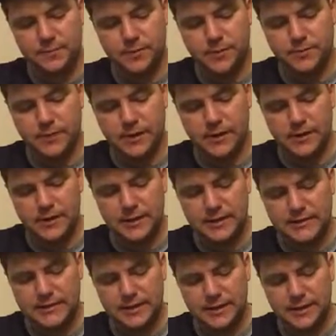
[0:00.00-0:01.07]
but my
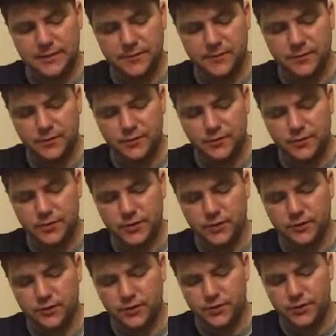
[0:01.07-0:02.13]
lad Sam will
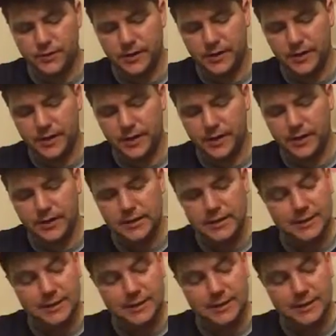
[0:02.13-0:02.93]
know more about that.